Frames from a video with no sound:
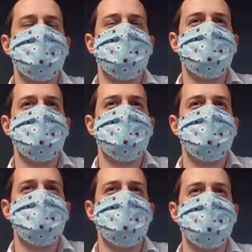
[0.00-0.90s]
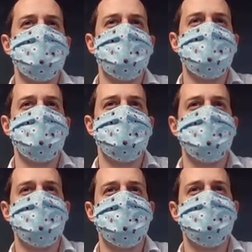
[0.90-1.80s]
and then say
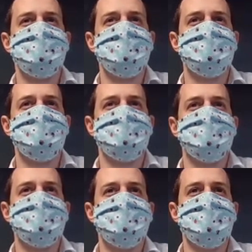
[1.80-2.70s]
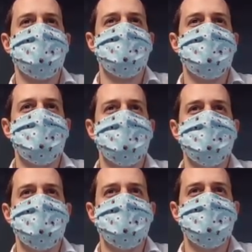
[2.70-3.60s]

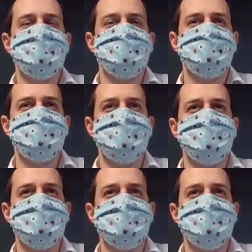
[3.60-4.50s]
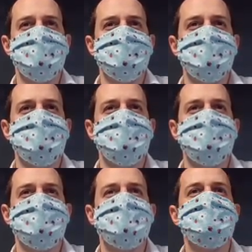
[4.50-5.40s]
omnipotency is just a modal
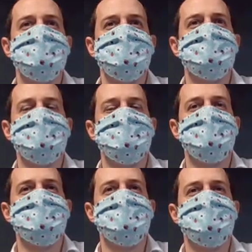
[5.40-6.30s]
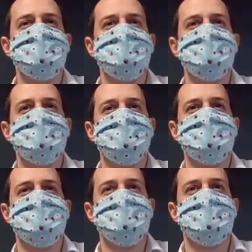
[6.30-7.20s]
concept, meaning you only need to have the
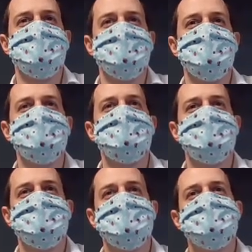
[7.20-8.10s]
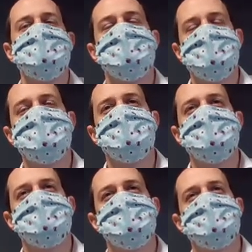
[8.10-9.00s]
ability to do such things?
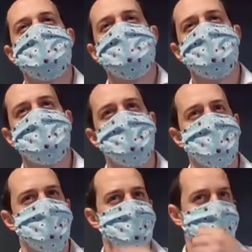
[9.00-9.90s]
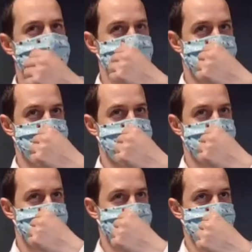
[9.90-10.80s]
But then you could say, well, God in
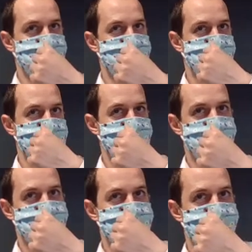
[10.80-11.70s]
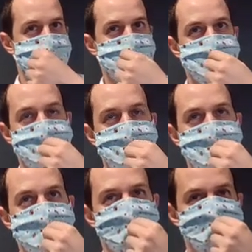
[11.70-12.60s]
his good nature doesn't have the
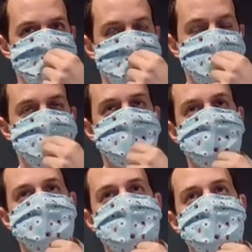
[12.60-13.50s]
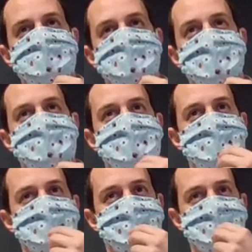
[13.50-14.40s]
possibility to do such things, but he still
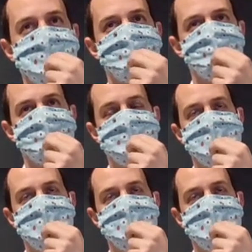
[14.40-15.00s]
retains the ability,